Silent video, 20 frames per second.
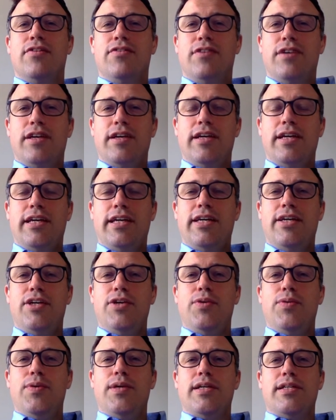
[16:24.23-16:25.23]
the
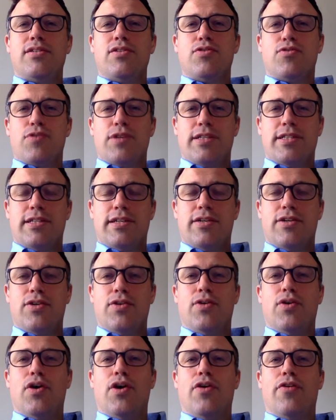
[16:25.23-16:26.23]
EU is
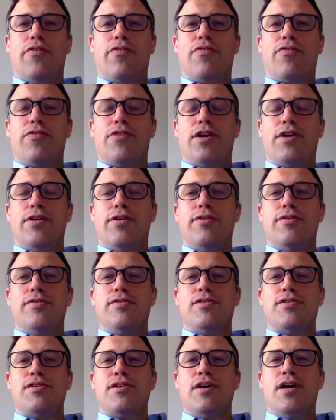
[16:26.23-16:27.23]
critical of
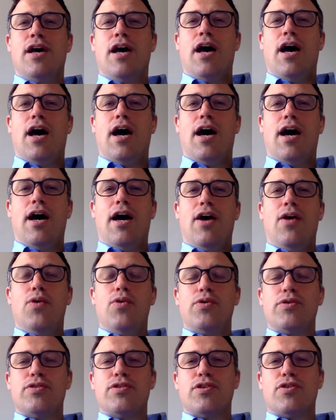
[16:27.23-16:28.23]
those
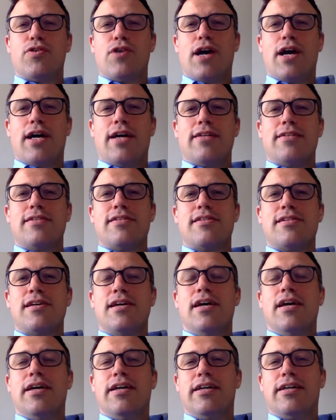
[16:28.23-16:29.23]
autocrats,
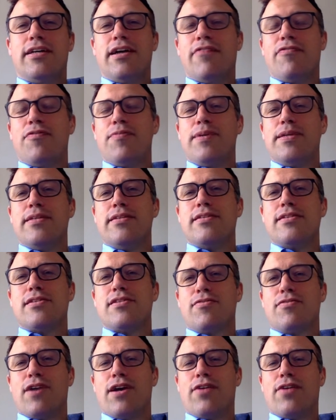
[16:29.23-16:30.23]
governments
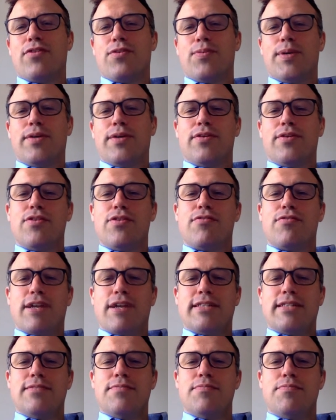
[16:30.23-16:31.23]
around the world that
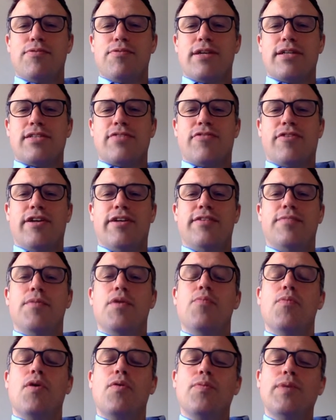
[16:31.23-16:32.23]
threaten press freedom. And
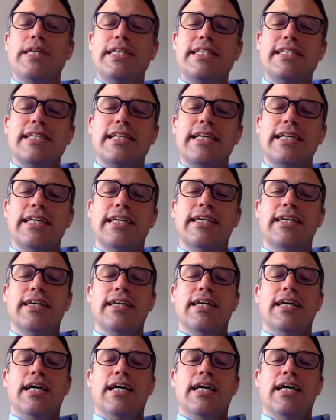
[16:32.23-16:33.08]
what we see